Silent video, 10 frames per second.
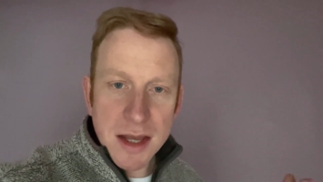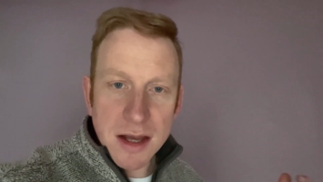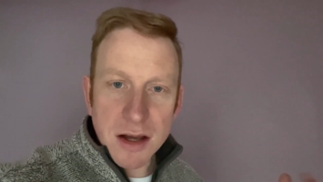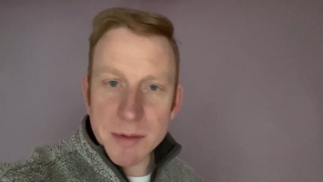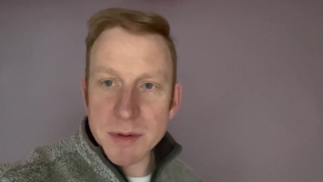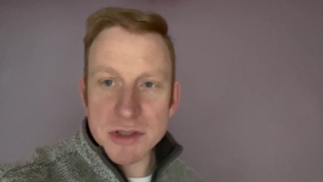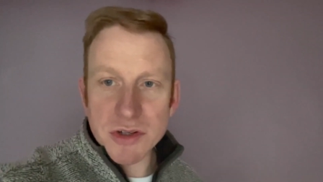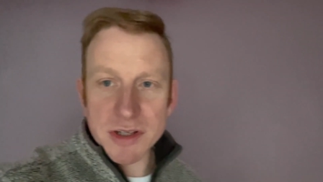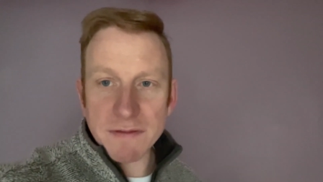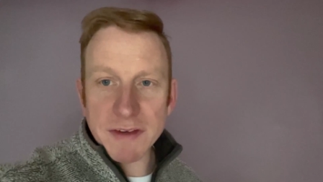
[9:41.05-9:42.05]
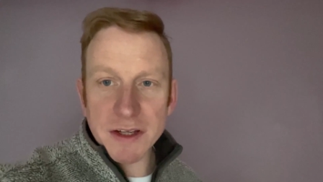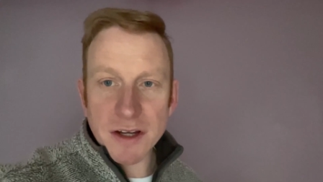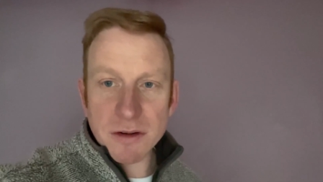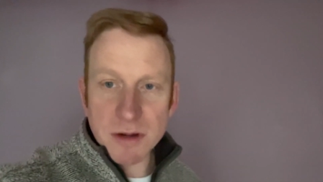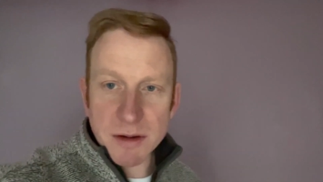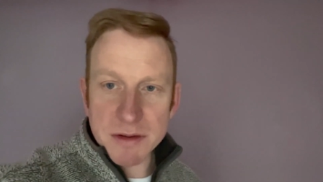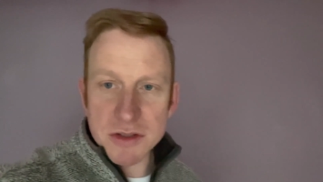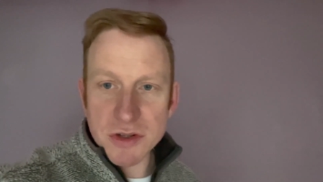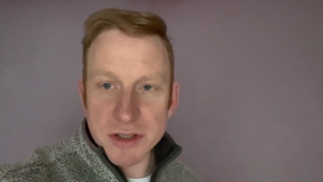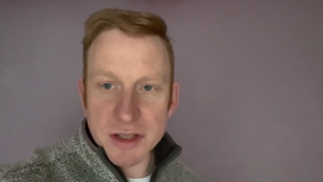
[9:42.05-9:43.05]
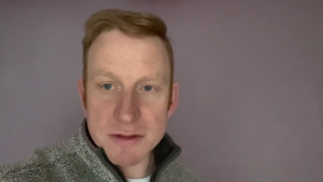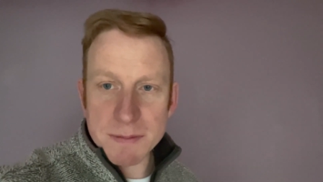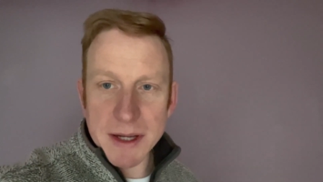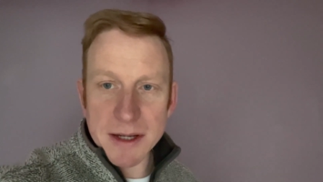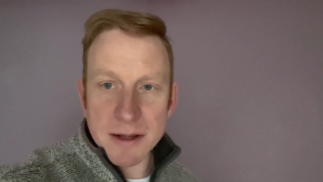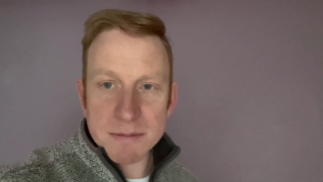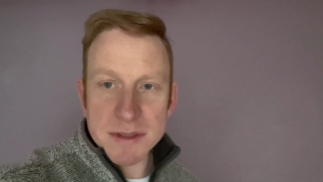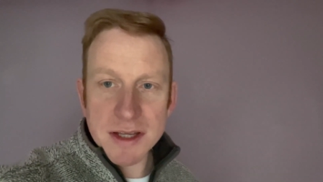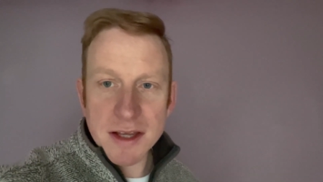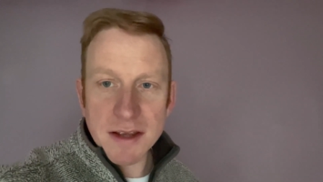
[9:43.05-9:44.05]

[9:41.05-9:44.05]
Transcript: Hope you enjoyed the video. Hope you enjoyed those pickups